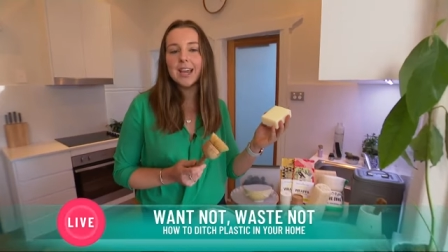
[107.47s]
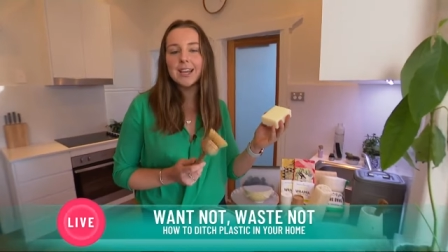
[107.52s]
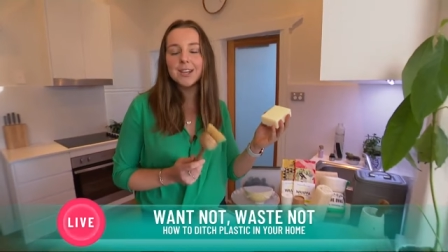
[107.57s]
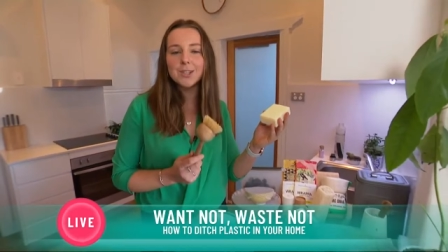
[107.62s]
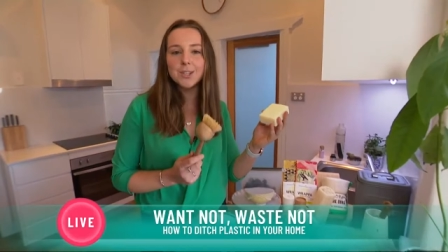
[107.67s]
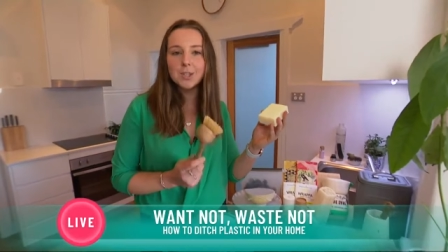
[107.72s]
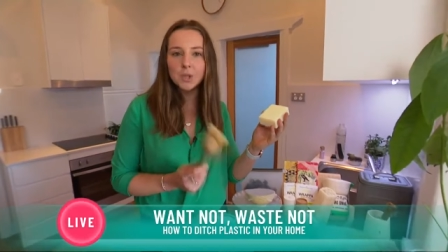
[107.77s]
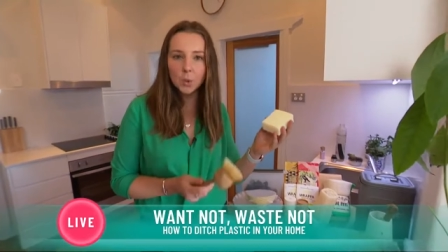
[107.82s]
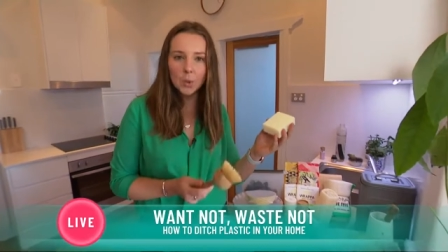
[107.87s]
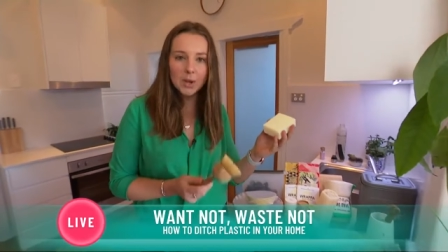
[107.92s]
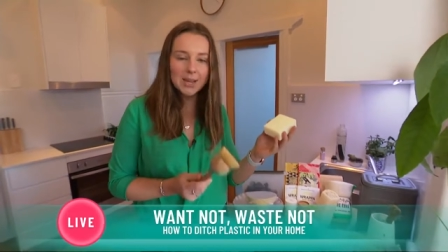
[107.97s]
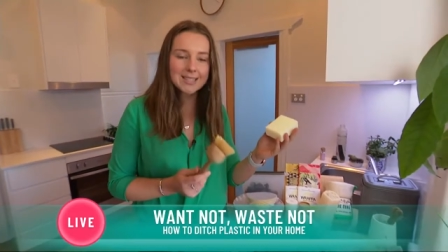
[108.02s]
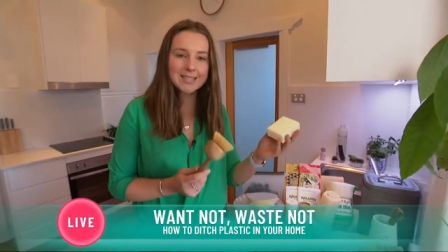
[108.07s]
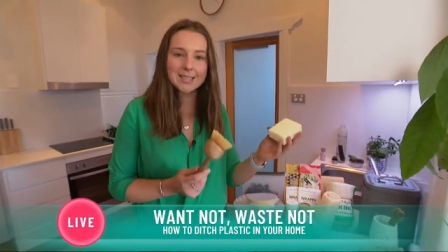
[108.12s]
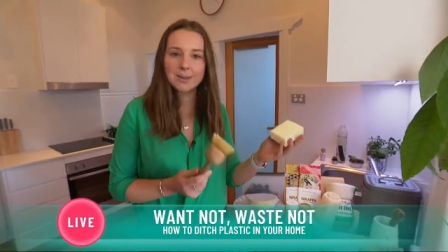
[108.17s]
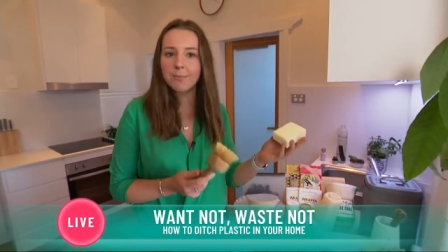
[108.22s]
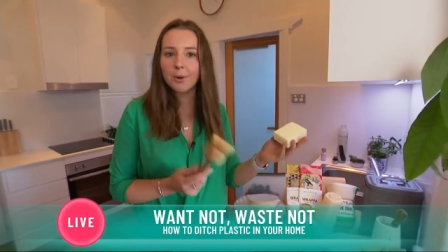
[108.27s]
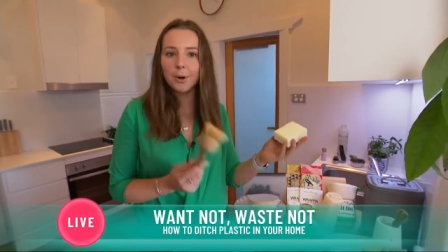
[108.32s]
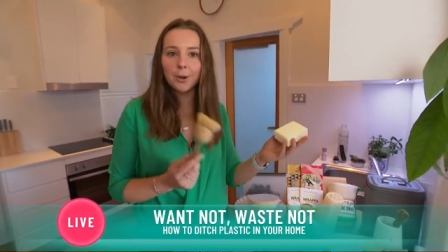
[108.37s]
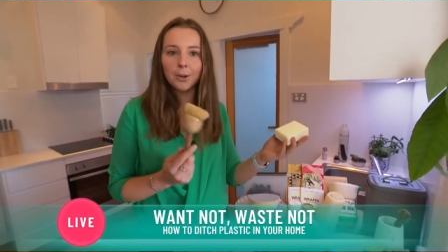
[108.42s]
a
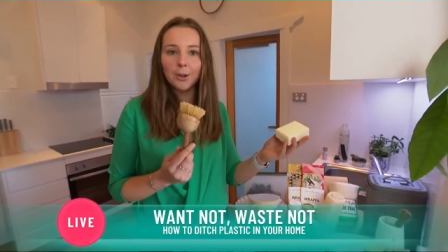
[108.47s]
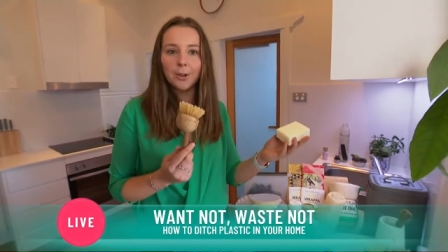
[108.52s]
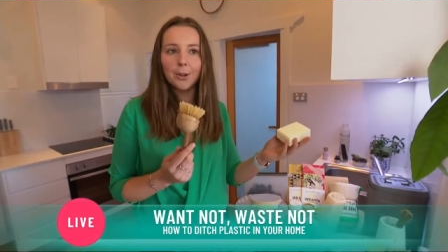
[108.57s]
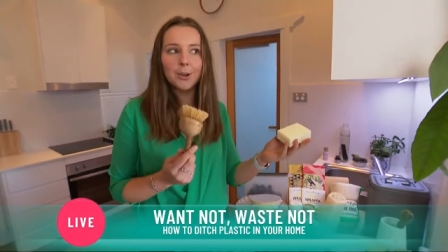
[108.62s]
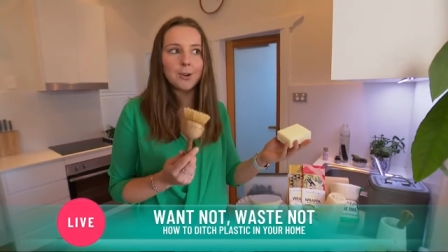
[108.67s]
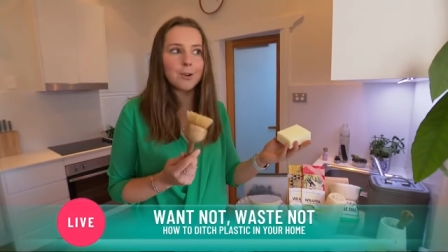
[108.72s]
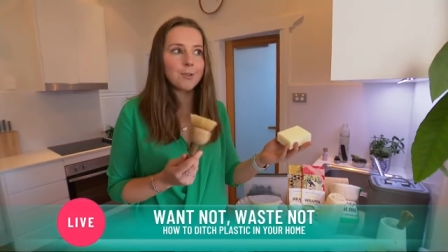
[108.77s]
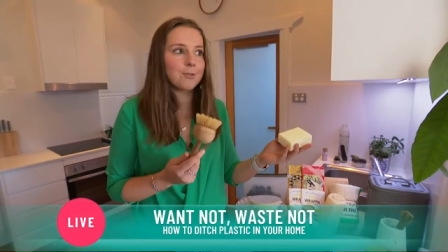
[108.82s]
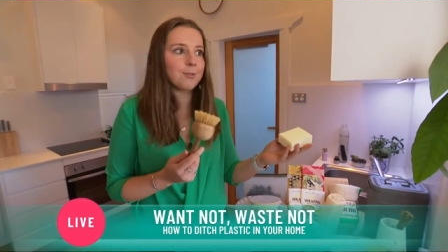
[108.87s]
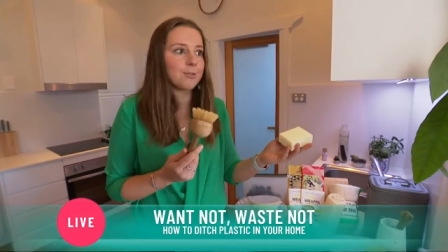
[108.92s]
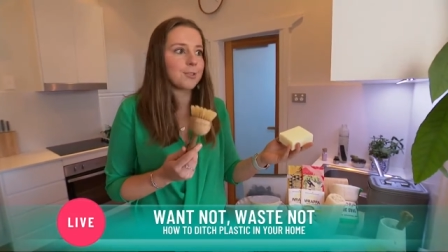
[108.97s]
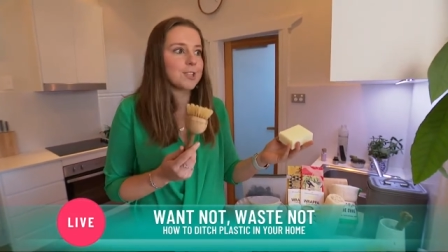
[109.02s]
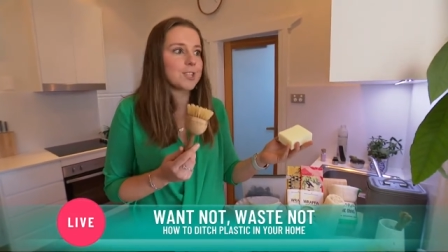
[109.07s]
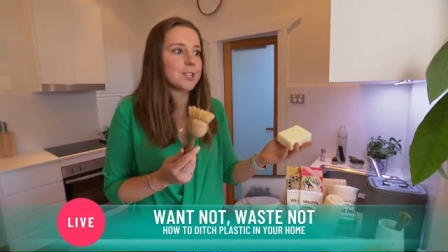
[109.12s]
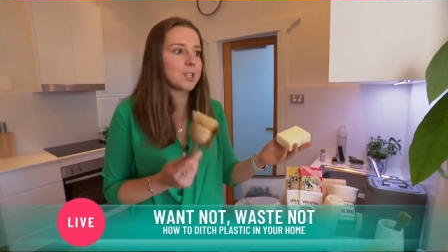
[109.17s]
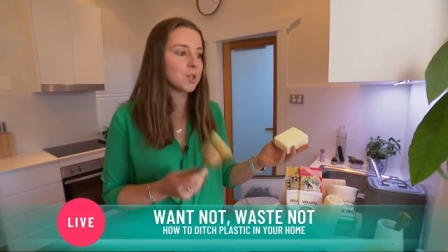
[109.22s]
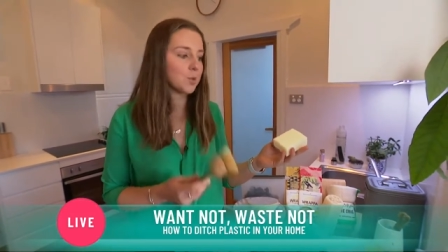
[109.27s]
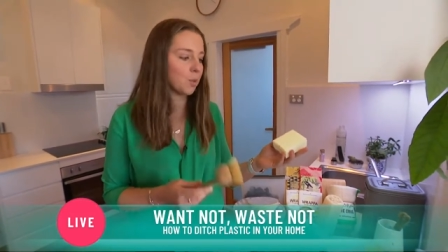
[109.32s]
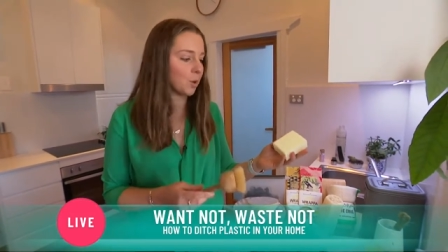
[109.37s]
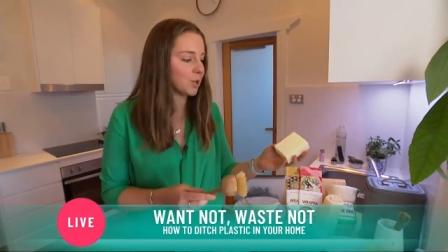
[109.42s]
squeezy bottle of
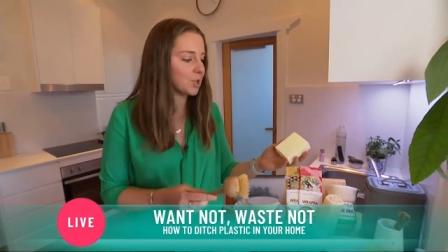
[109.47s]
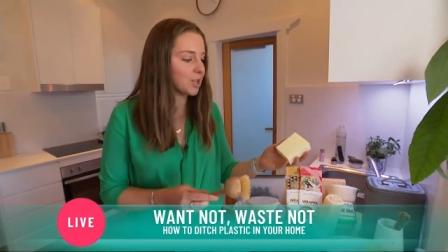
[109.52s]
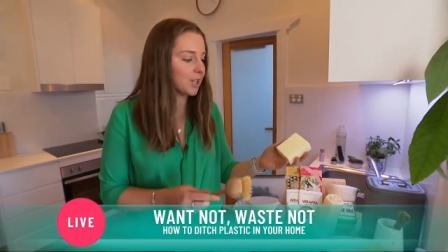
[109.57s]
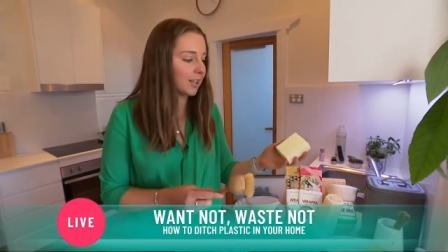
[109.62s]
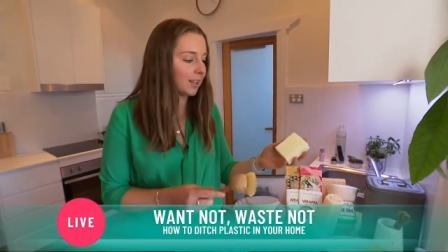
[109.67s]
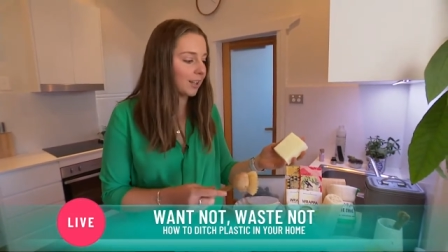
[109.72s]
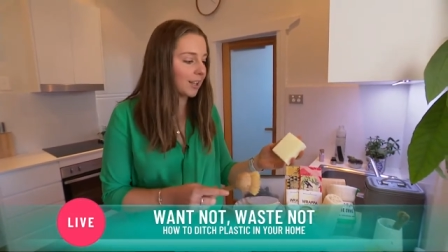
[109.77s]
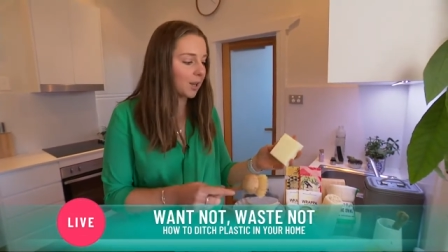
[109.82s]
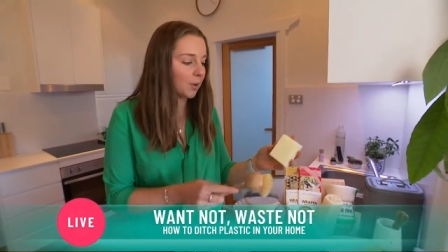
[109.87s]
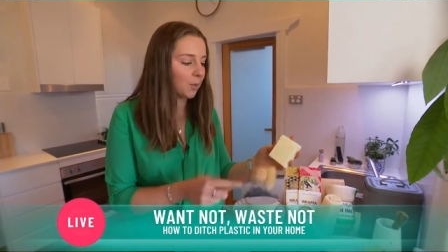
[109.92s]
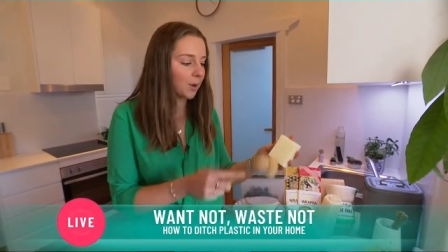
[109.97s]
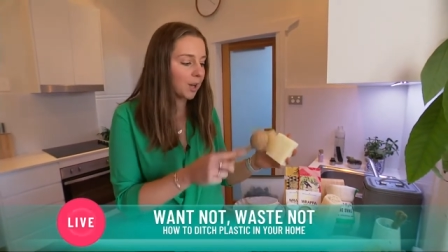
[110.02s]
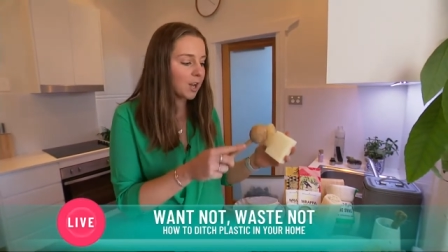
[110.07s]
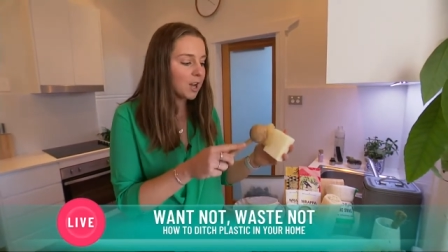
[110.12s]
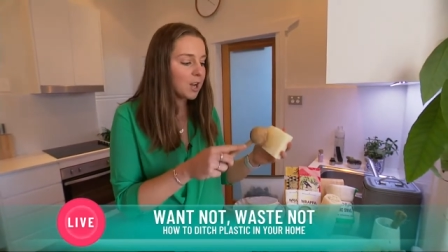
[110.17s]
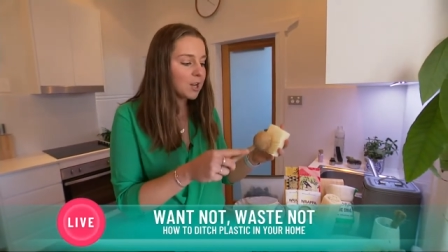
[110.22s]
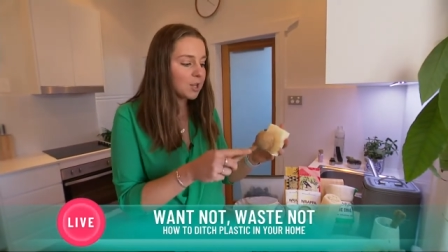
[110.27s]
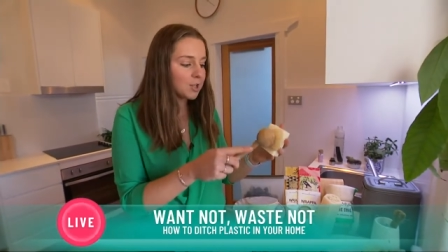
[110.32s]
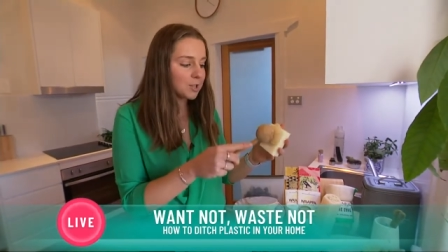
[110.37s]
dishwashing liquid.